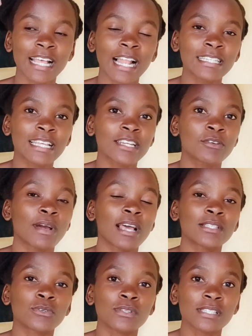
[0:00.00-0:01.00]
Altar
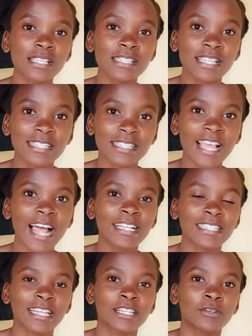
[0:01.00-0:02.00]
requires consistency,
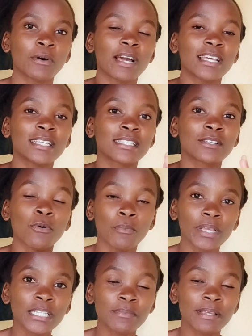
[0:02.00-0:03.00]
altar requires
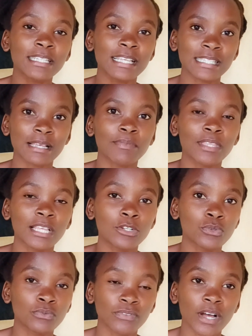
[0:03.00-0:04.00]
commitment, and something
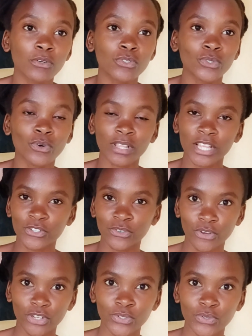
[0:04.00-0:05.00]
that you vow to God that you're
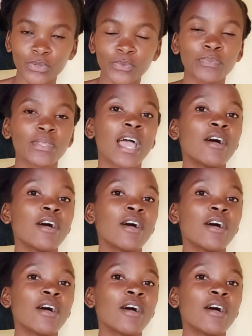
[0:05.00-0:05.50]
going to do.